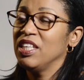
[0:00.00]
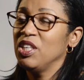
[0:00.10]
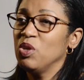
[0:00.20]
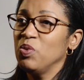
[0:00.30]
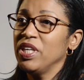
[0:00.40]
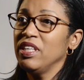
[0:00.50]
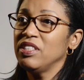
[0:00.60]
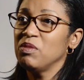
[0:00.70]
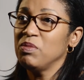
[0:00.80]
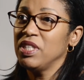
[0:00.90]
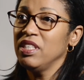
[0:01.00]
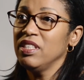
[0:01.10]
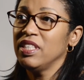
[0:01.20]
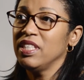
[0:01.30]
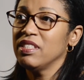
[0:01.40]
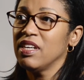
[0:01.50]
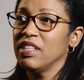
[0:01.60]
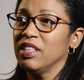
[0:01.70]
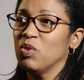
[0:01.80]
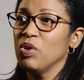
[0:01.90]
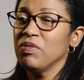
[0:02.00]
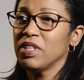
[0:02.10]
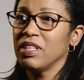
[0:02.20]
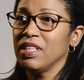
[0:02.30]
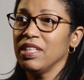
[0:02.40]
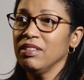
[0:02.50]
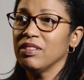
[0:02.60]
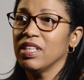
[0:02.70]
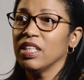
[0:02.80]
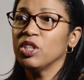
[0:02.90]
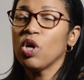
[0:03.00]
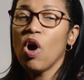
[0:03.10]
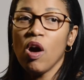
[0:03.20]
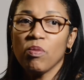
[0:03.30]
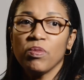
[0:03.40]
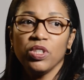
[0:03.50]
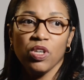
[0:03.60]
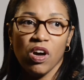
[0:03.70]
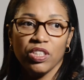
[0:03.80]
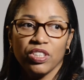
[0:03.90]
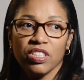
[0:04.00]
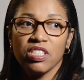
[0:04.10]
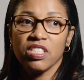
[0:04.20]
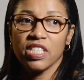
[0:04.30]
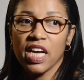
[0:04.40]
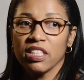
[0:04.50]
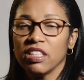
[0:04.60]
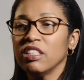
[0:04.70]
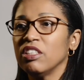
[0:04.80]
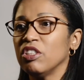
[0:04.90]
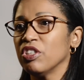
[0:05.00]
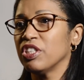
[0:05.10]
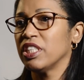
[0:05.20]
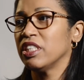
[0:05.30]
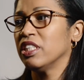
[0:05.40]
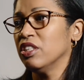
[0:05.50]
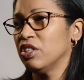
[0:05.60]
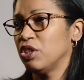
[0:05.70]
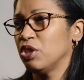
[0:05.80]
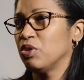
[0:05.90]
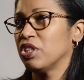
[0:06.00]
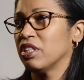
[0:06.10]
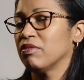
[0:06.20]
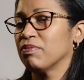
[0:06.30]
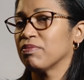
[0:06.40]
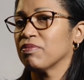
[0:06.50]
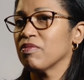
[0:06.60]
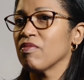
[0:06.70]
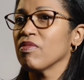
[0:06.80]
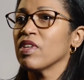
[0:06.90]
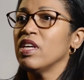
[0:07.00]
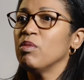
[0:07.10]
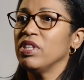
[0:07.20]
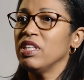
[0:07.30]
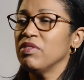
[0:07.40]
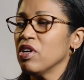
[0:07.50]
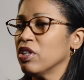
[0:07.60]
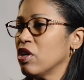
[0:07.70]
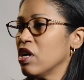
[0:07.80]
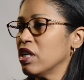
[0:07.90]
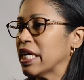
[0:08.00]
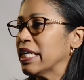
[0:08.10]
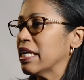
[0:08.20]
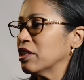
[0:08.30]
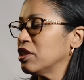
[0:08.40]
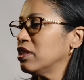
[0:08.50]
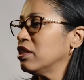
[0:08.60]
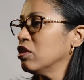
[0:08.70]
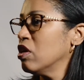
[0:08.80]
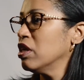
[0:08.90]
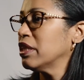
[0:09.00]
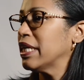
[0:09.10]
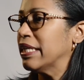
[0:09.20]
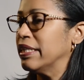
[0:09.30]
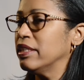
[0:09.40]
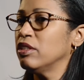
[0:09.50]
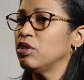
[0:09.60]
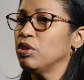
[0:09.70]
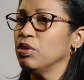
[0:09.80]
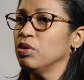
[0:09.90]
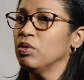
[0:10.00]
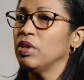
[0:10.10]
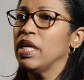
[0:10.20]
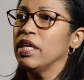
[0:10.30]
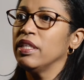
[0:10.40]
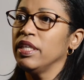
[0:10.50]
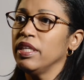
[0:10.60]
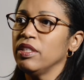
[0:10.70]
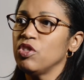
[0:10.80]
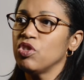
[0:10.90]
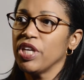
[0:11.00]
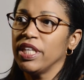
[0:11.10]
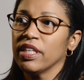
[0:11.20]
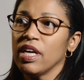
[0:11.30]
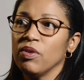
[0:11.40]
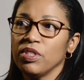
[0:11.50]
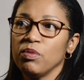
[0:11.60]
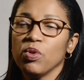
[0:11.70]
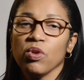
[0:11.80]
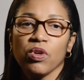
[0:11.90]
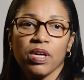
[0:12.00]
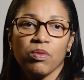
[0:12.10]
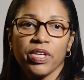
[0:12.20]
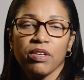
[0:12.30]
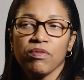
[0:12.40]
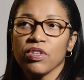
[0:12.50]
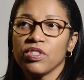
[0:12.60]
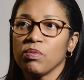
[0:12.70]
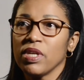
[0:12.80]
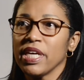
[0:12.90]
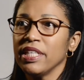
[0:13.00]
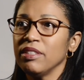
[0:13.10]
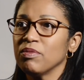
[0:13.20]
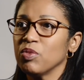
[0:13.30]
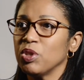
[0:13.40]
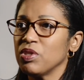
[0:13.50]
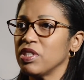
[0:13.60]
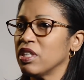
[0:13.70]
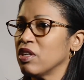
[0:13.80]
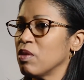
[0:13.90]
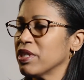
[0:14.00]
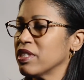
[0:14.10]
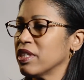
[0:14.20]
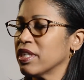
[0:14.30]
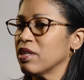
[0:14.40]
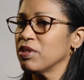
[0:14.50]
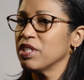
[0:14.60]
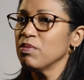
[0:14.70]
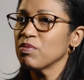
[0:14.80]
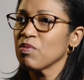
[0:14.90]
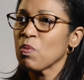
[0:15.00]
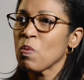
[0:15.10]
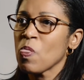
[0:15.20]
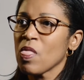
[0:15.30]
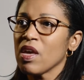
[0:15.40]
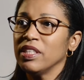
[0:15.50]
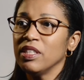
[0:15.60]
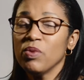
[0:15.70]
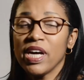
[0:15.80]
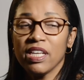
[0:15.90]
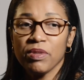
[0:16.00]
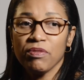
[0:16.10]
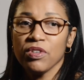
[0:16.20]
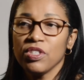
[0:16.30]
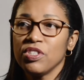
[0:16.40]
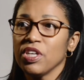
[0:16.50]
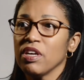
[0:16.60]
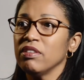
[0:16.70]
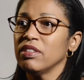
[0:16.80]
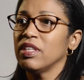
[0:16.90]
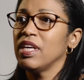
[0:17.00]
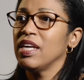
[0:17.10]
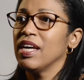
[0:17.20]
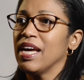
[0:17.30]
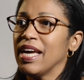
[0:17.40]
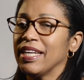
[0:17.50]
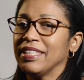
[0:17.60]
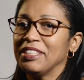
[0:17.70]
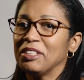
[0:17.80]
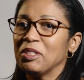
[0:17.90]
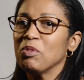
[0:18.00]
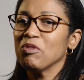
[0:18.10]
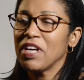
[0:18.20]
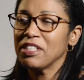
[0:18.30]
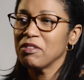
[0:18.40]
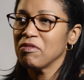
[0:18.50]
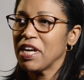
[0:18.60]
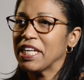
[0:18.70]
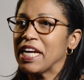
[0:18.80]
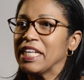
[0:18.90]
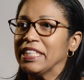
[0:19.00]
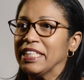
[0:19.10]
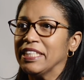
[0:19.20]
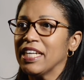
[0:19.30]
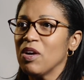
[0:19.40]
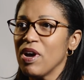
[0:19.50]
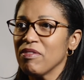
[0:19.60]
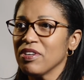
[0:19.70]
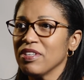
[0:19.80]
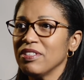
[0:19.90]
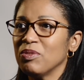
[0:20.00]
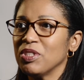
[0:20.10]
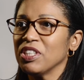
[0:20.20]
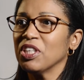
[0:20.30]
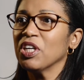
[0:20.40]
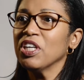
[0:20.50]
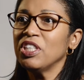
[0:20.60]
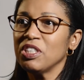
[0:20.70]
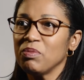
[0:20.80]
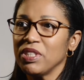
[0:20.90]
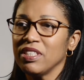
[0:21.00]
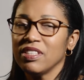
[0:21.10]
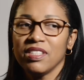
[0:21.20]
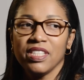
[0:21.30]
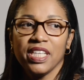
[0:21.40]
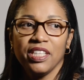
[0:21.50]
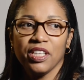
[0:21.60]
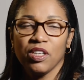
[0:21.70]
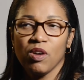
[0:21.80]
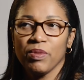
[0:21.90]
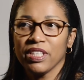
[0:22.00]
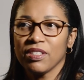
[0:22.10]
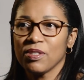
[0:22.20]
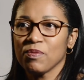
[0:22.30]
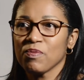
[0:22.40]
UE to me is unequivocally a top-notch stellar learning institution. Believe it or not, I actually did not get into the straight accounting program when I first applied, which was economics and accounting. I did well in my first year, and Professor Frank Aline, however, was encouraging me to stay in economics.